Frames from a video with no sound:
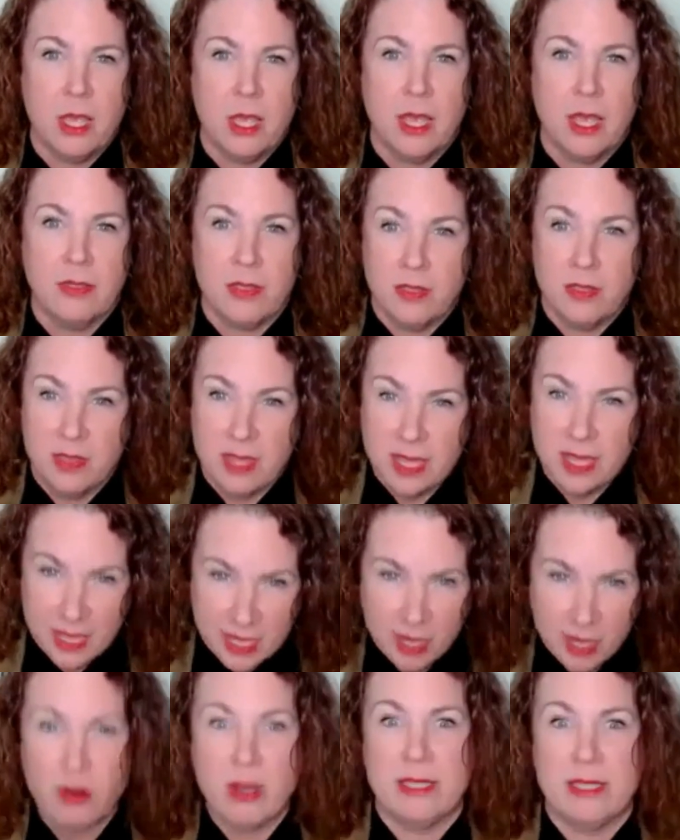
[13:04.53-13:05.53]
And then the
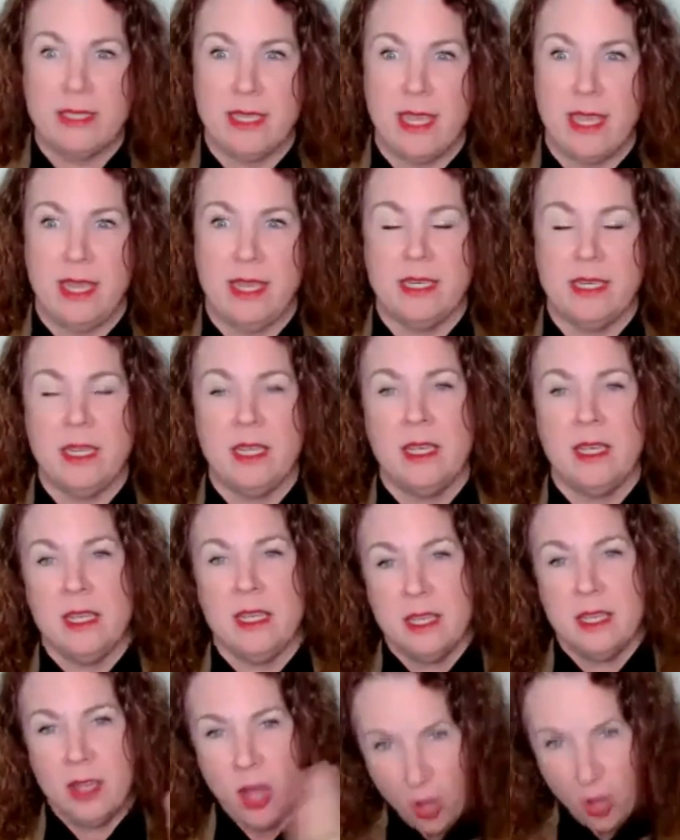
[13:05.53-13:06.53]
hearing date,
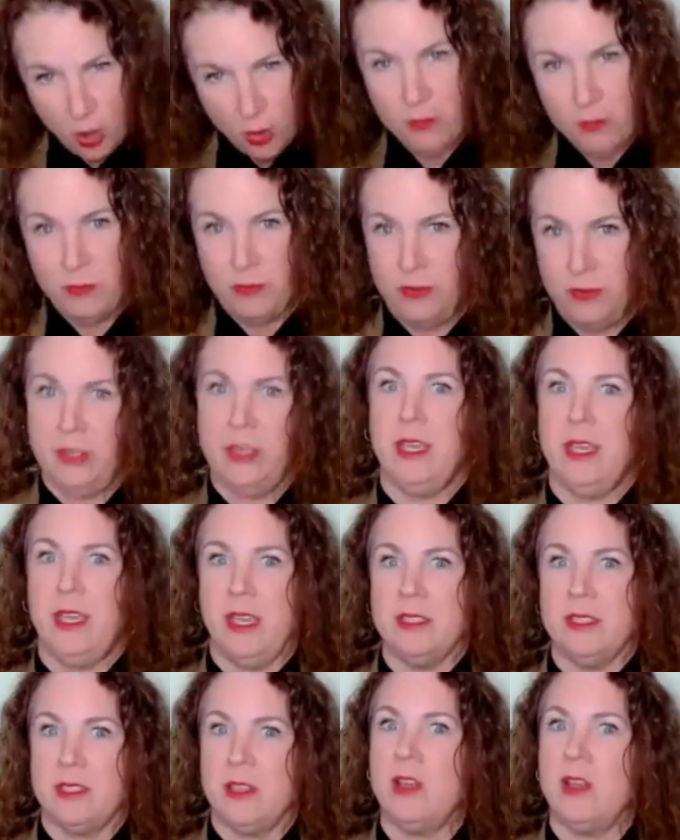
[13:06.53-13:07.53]
hopefully,
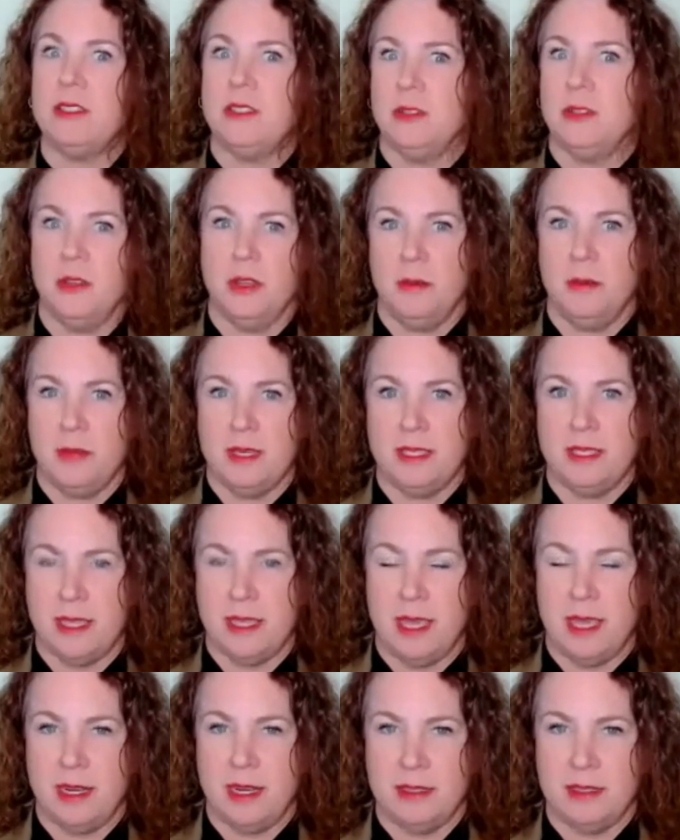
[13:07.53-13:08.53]
is also going to be
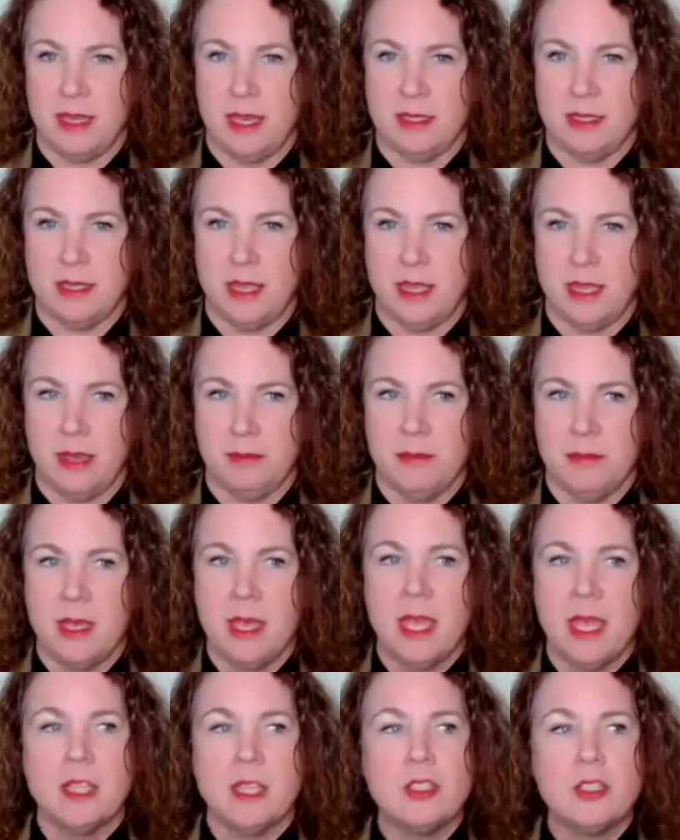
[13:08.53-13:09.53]
set at that time.
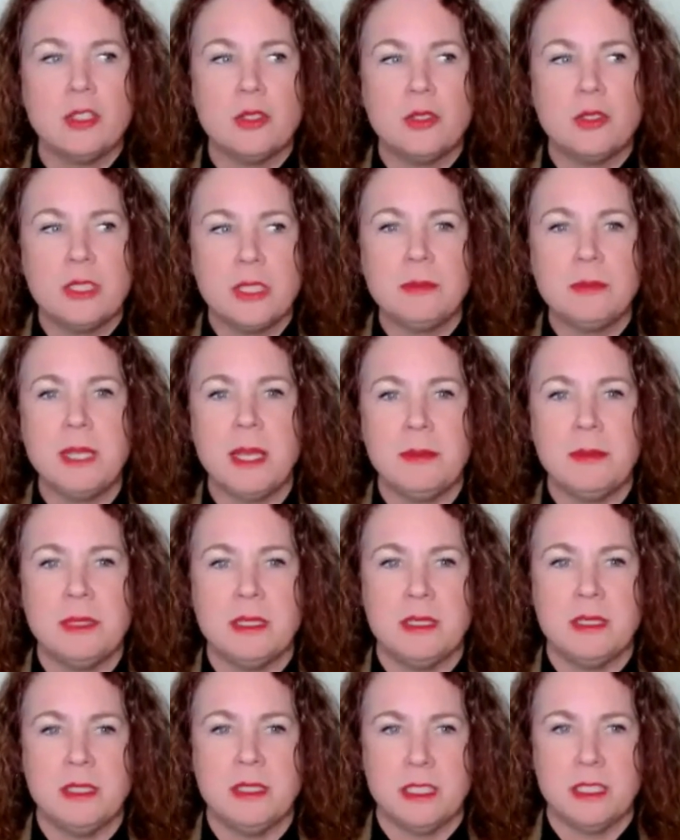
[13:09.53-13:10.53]
And so
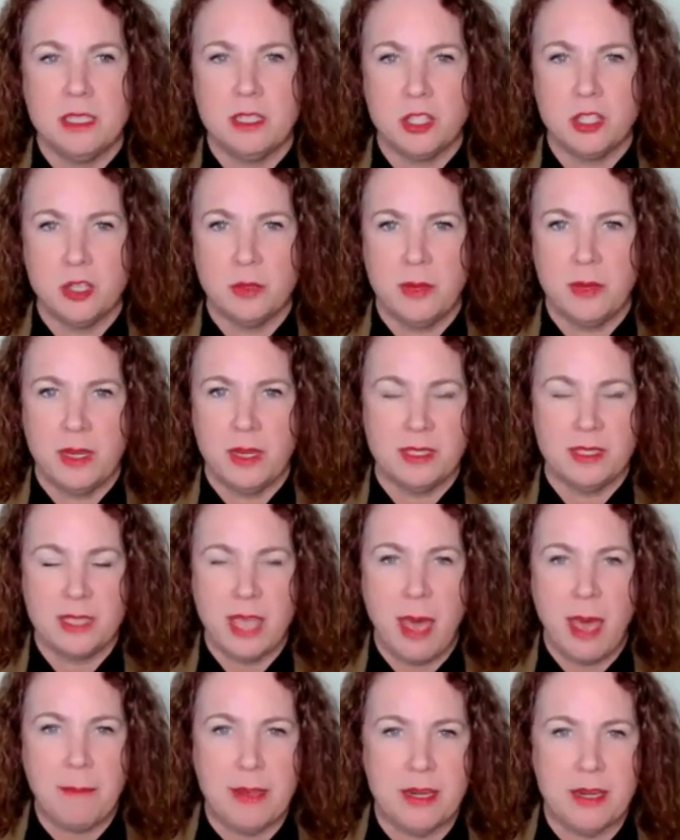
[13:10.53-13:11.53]
sometimes these initial meetings
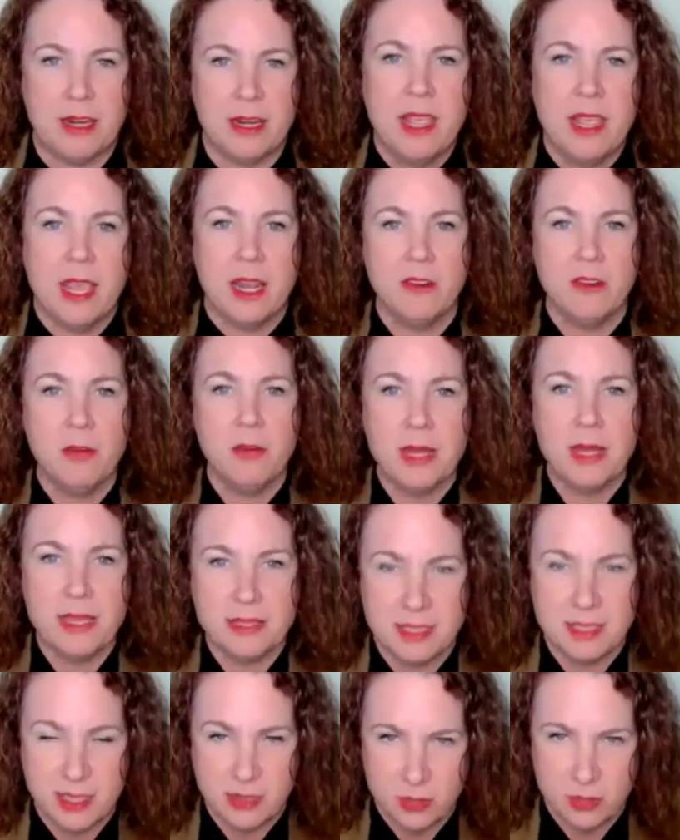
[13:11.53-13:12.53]
happen and everybody
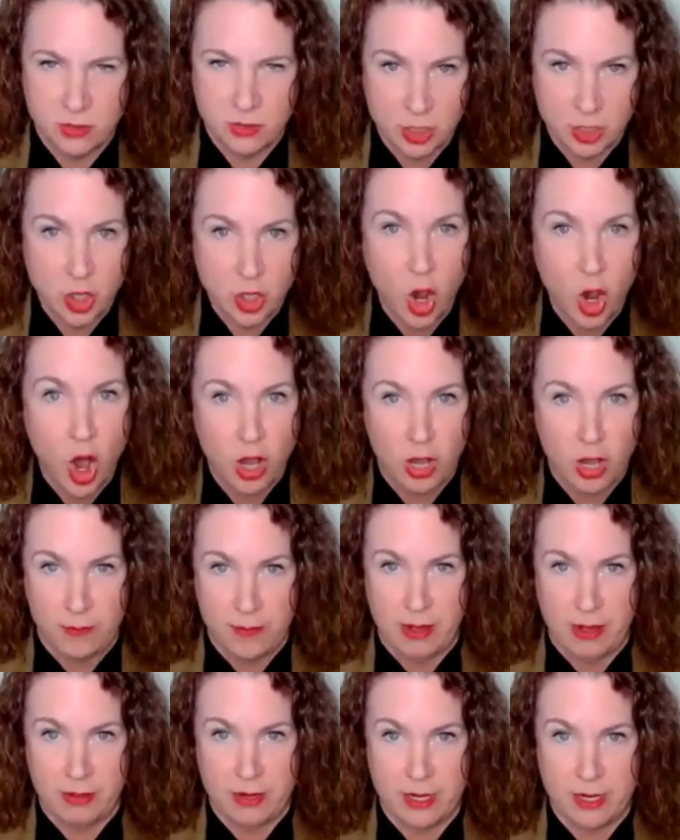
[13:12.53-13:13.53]
gets together and they talk
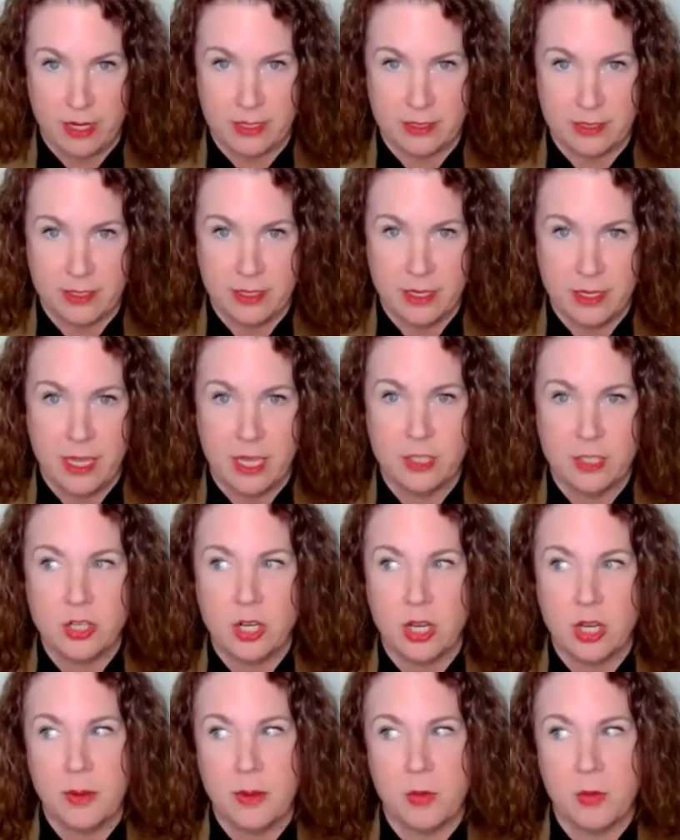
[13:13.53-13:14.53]
about it and
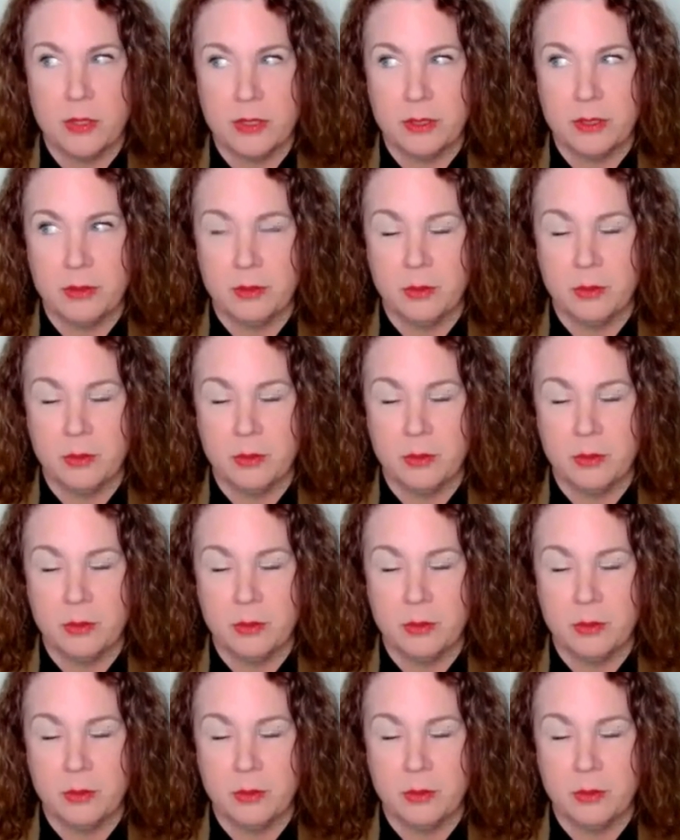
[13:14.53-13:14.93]
talk about what